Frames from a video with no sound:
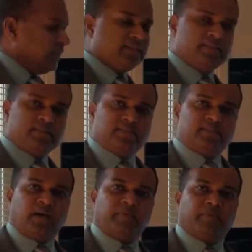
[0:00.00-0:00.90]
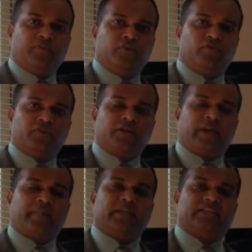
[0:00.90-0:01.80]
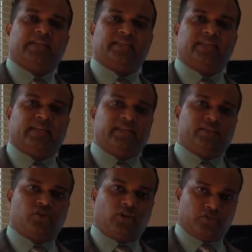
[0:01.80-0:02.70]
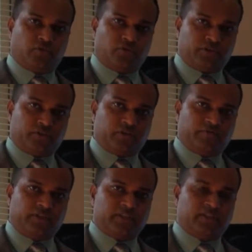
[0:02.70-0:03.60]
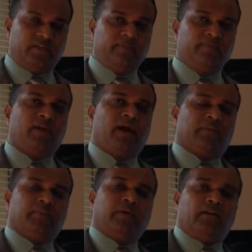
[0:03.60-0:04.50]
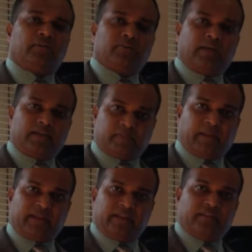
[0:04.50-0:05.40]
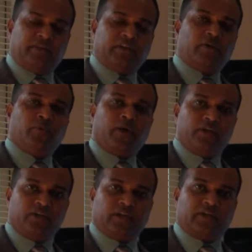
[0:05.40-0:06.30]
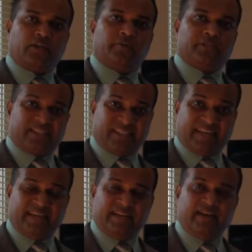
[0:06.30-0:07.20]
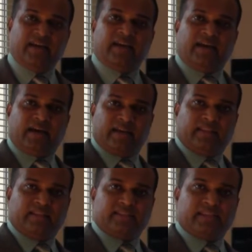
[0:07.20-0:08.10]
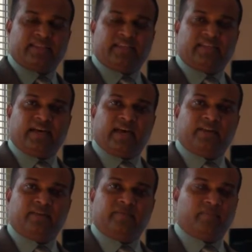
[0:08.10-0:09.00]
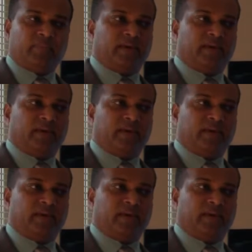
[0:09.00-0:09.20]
This type of neural dynamic testing is not taught at university. I'll explain in the video where you can go and see this testing done.